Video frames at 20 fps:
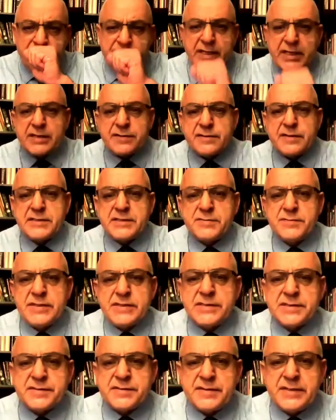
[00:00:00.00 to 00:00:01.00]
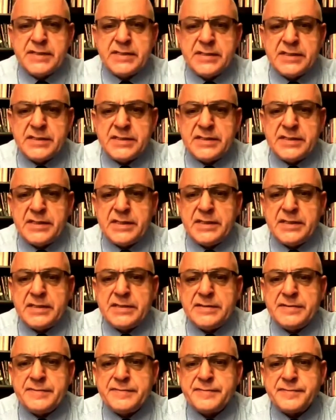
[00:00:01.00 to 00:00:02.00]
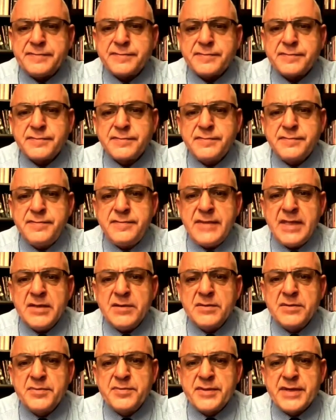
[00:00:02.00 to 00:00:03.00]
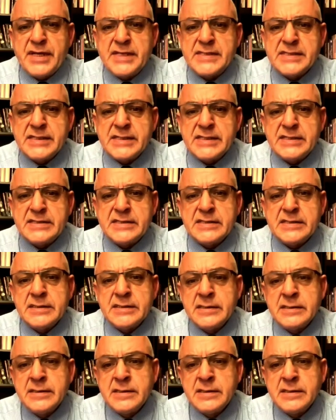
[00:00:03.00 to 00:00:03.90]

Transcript: The Christmas tree, the deer, the presents,